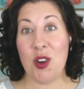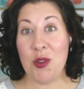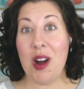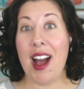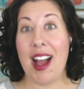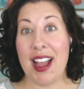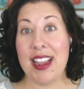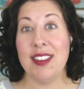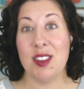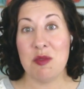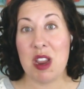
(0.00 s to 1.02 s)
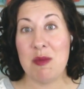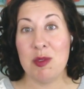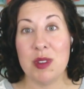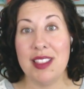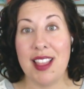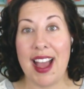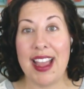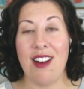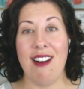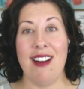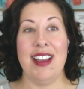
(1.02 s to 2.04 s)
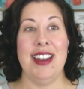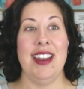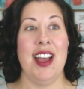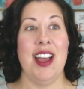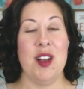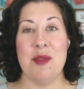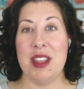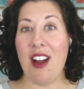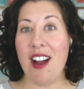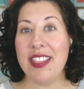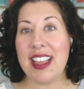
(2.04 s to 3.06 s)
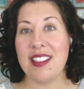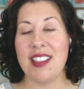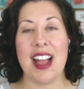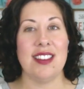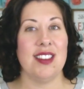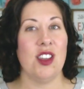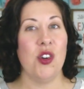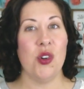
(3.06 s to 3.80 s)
So I sometimes rely on an online class